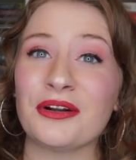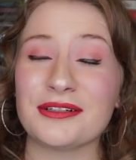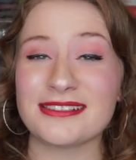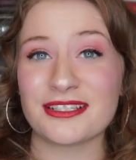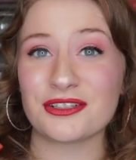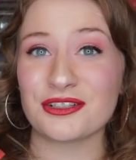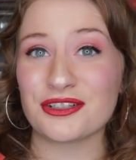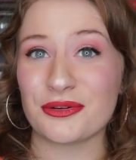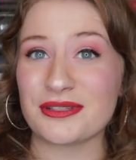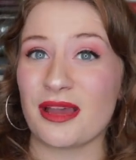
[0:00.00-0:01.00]
her sister
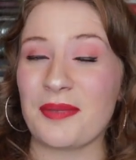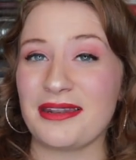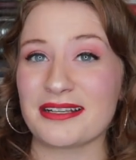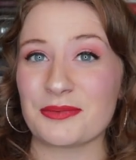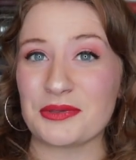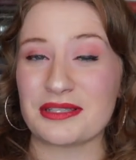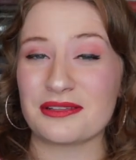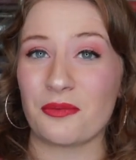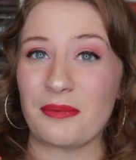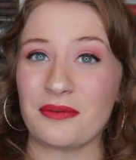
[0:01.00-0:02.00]
shows up and exposes
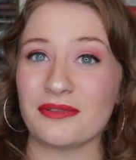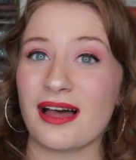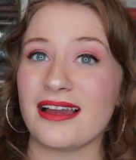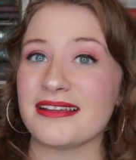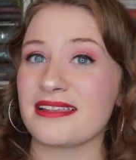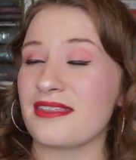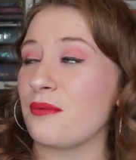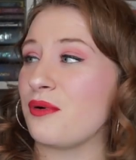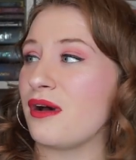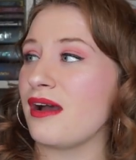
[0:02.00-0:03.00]
the web of lies
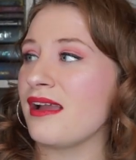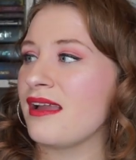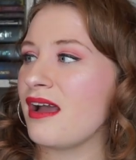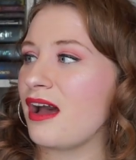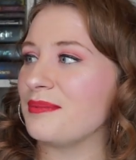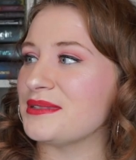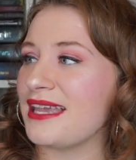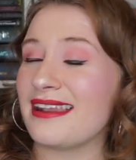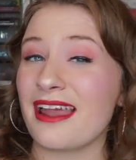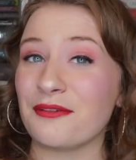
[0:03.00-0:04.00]
that will
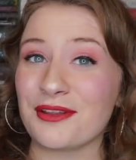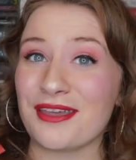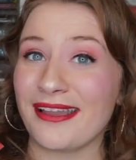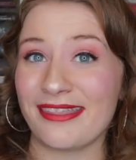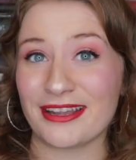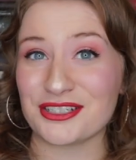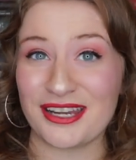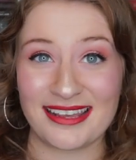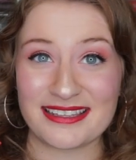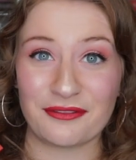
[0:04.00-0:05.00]
upset everything that she
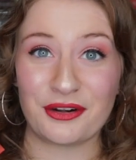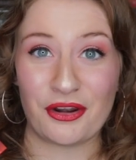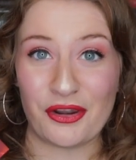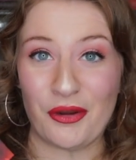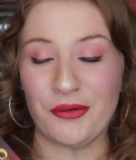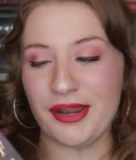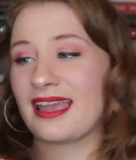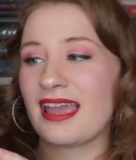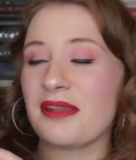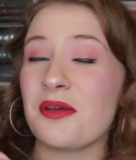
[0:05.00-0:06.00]
has ever known.
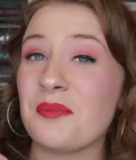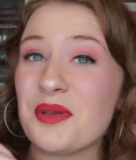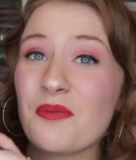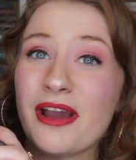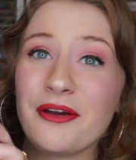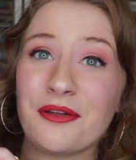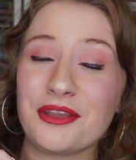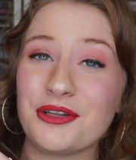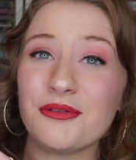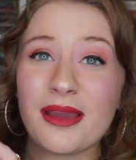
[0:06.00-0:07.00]
And meanwhile,
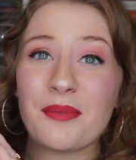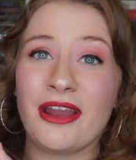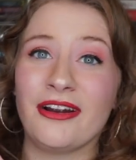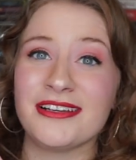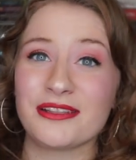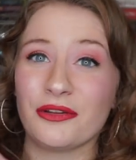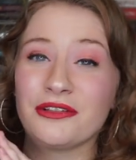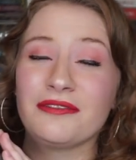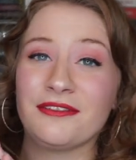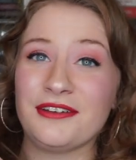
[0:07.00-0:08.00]
the new empire has
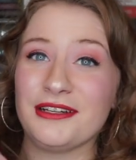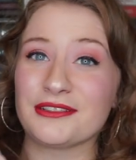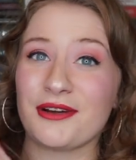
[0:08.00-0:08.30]
learned of the Phoenix